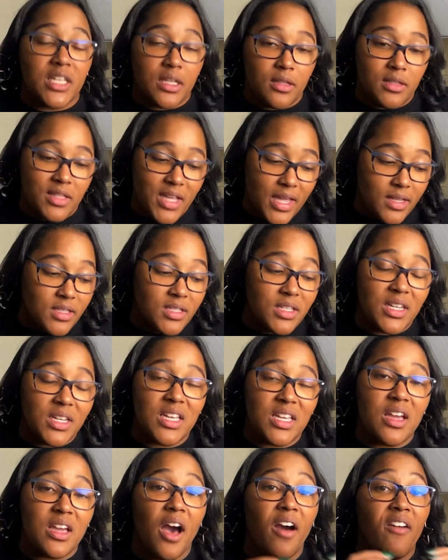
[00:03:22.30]

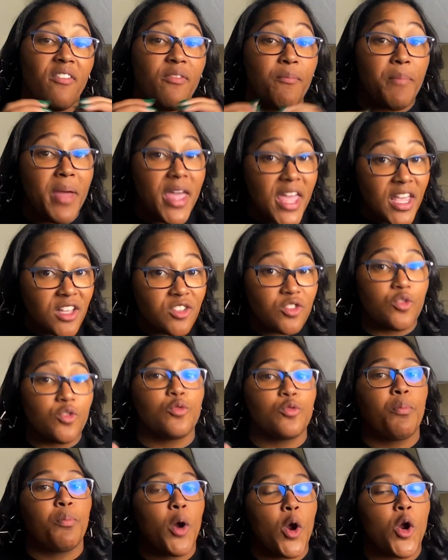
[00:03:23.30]
density of
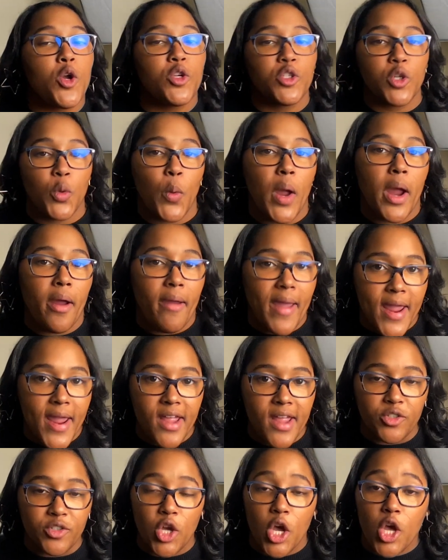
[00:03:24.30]
pixels per square
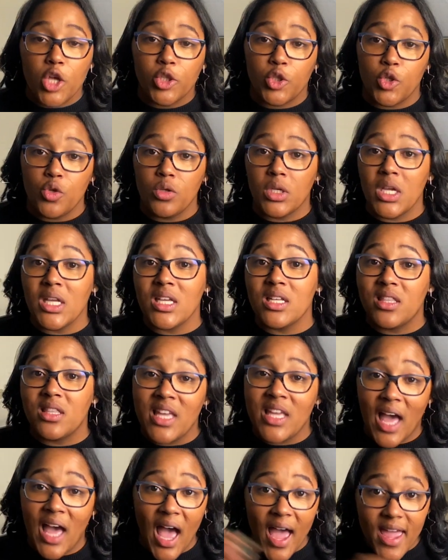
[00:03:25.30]
inch, so you can get the
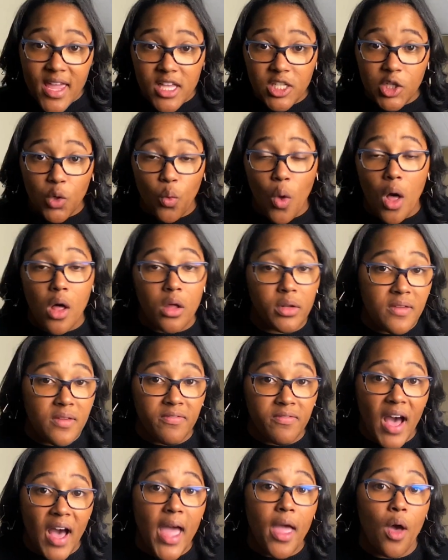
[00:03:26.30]
highest quality
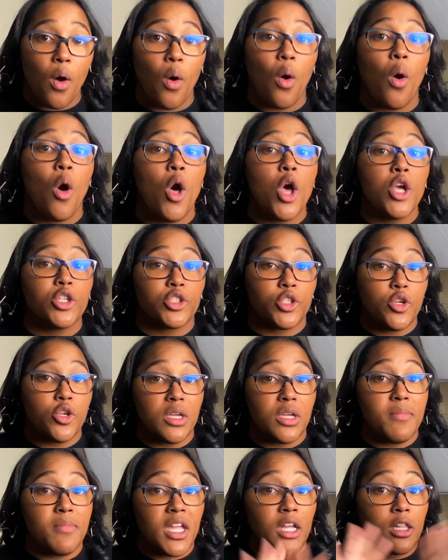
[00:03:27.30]
file so you
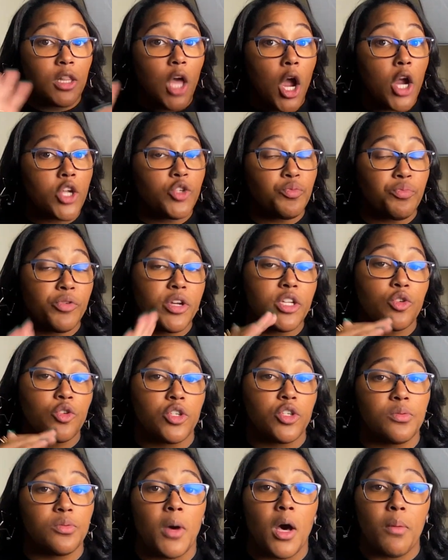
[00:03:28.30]
can make large prints or
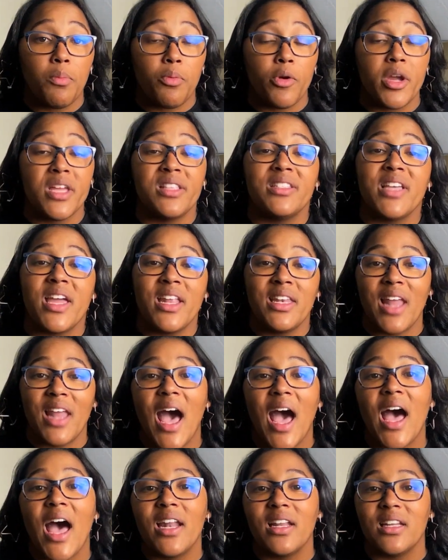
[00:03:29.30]
small prints and
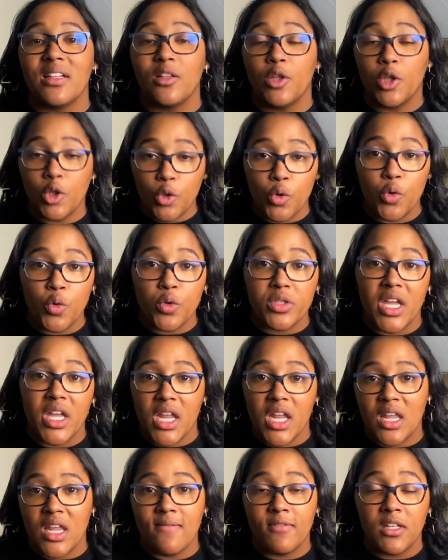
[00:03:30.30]
not lose
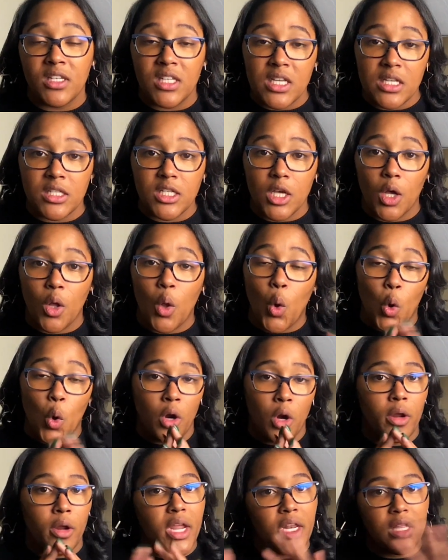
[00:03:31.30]
any of the detail
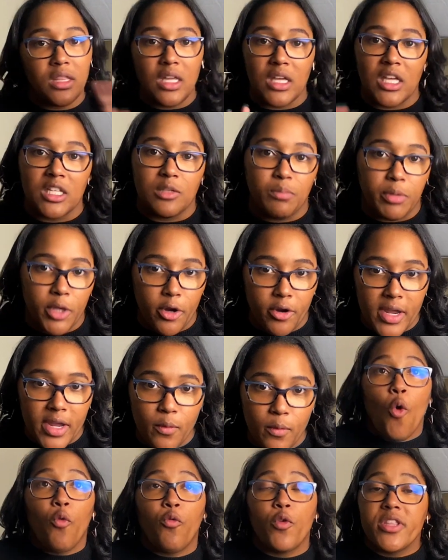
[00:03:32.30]
or anything gets blurry.
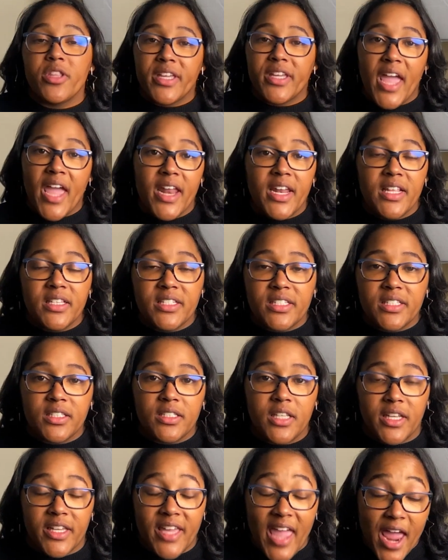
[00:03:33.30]
For the Canon
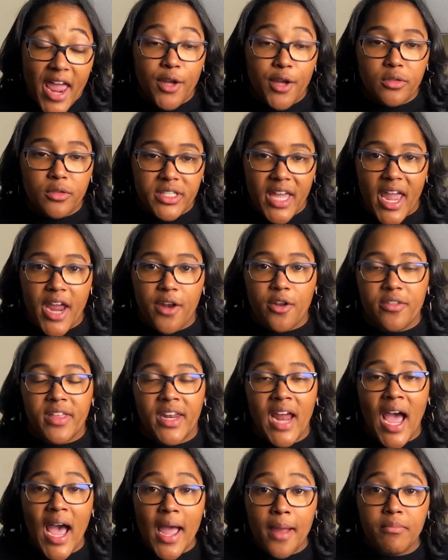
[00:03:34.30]
scanner that
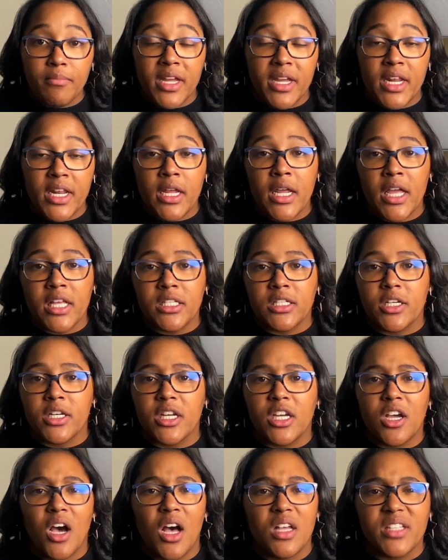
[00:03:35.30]
I'm getting, it's going to
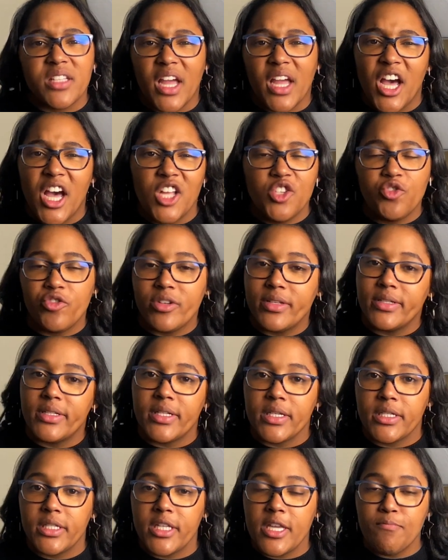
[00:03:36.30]
cost like
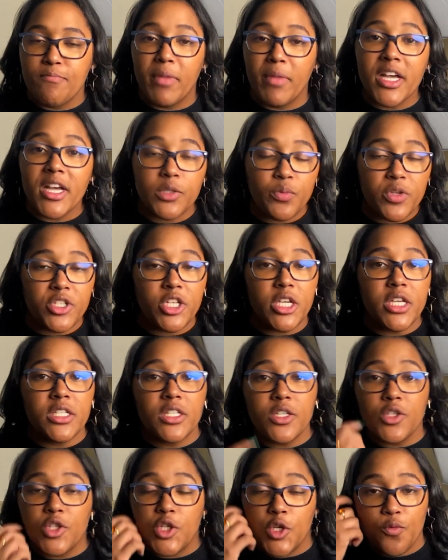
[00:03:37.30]
$116, which
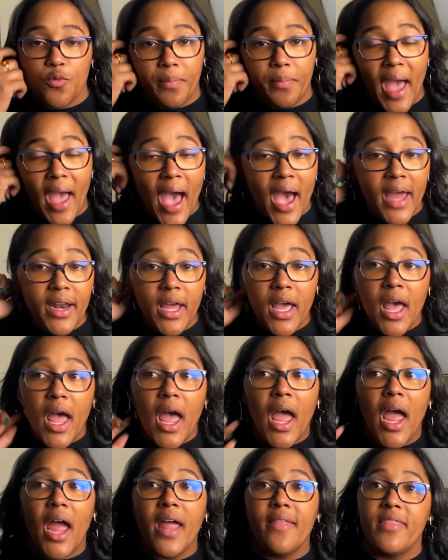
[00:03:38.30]
isn't too bad.
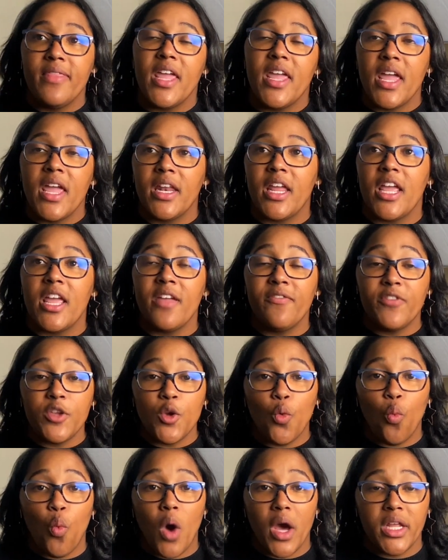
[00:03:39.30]
And then if you
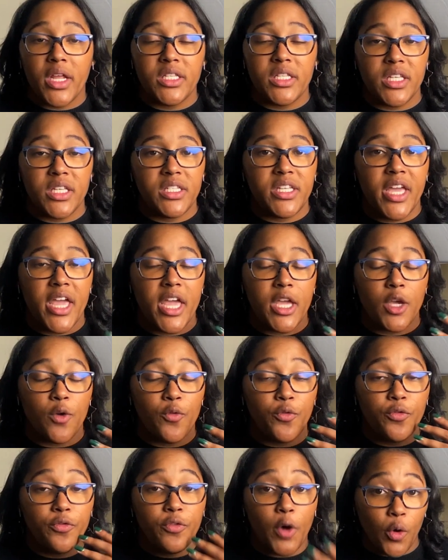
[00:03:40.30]
wanted to take
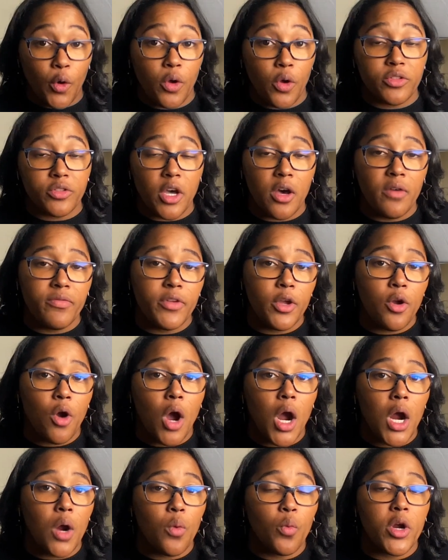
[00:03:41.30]
photos of your
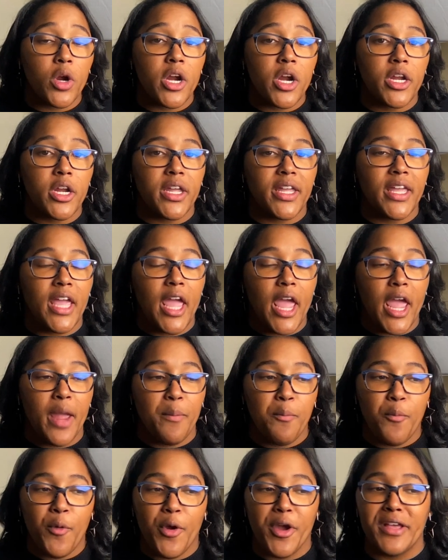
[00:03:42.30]
artwork,
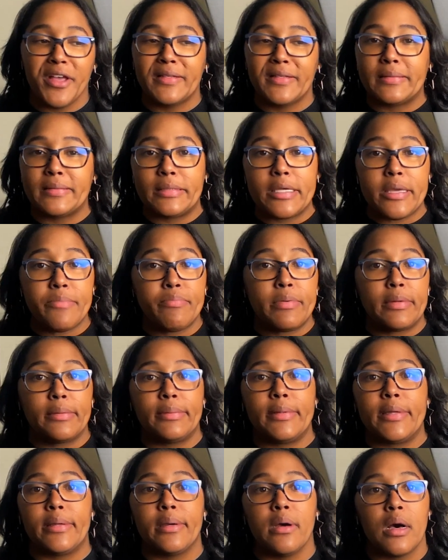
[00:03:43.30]
cameras
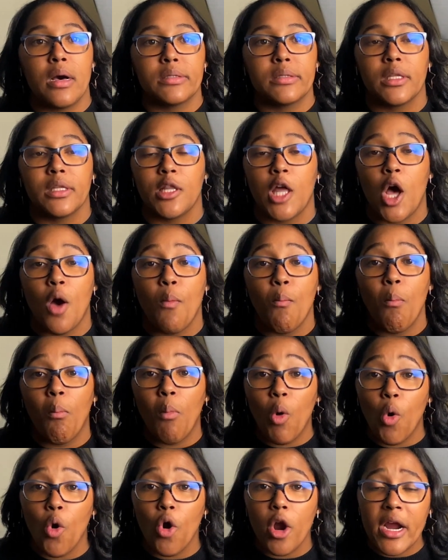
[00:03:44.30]
typically cost a lot
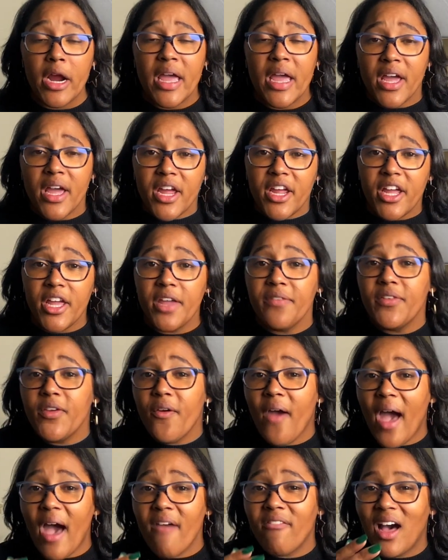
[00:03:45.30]
more. If you
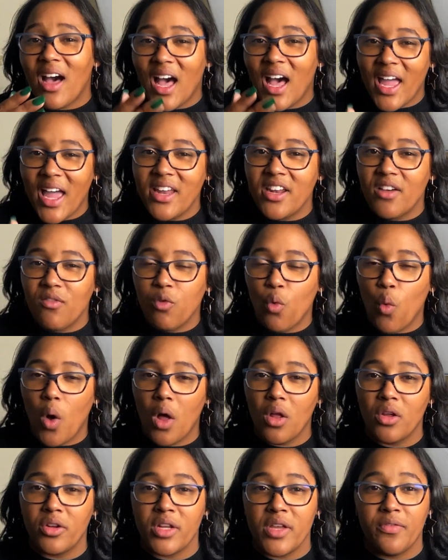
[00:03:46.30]
have a high enough
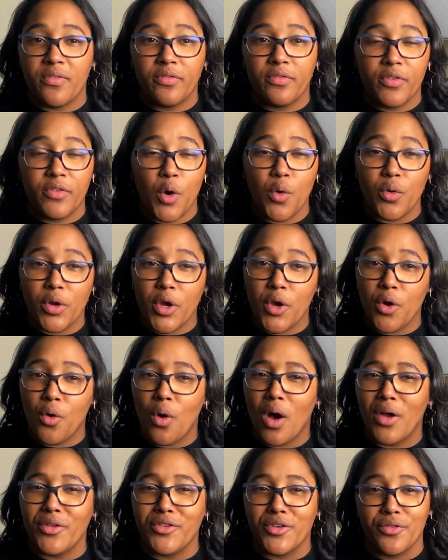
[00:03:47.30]
quality photo
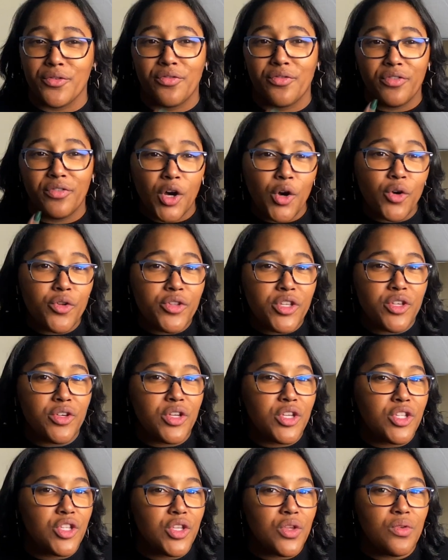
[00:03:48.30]
on your phone, you
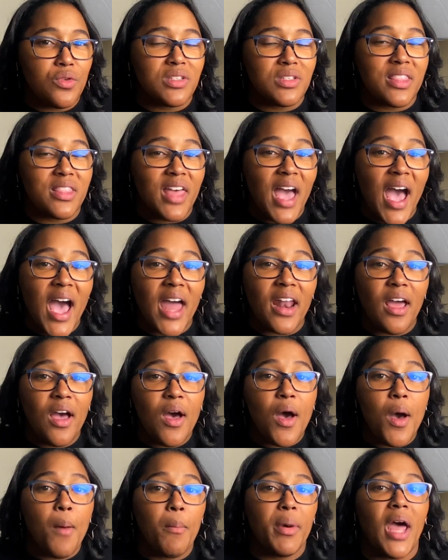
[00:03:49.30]
could use that,
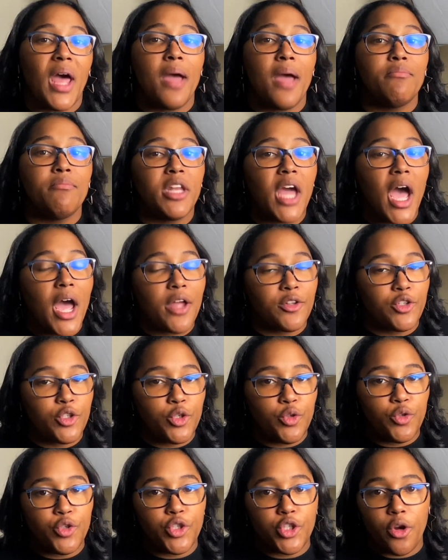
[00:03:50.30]
but I'm not
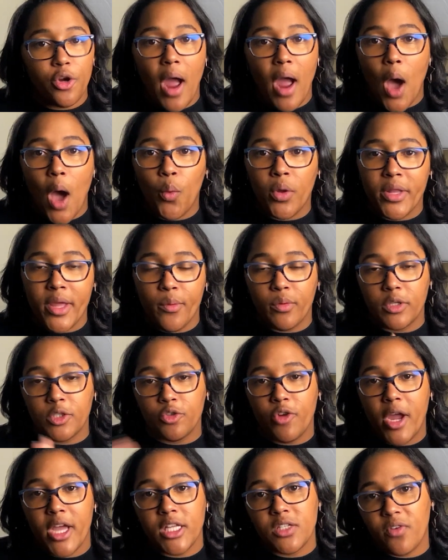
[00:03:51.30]
too sure how well that will
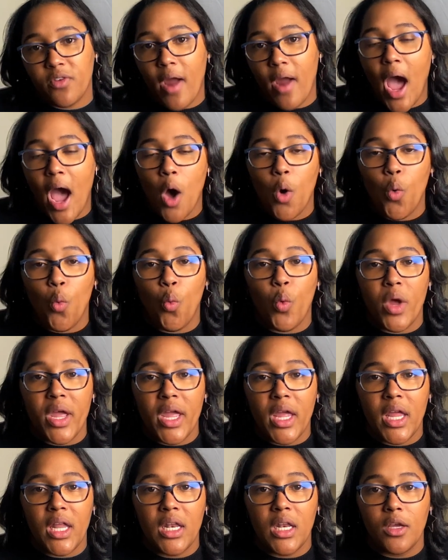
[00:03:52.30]
transfer out
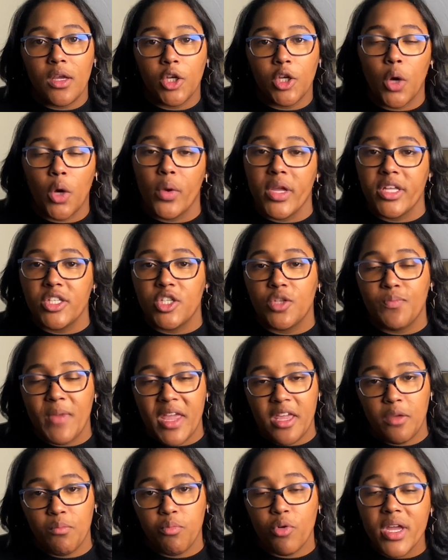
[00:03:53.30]
when going to
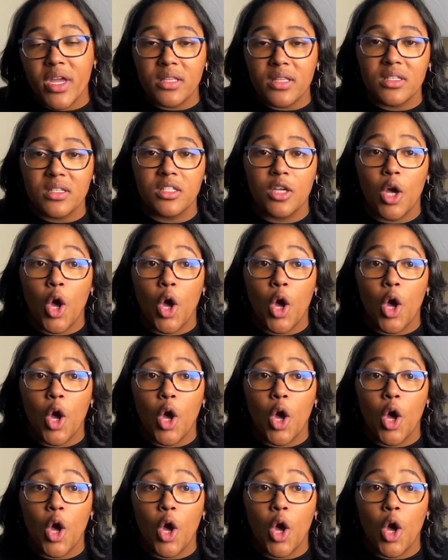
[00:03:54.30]
make prints.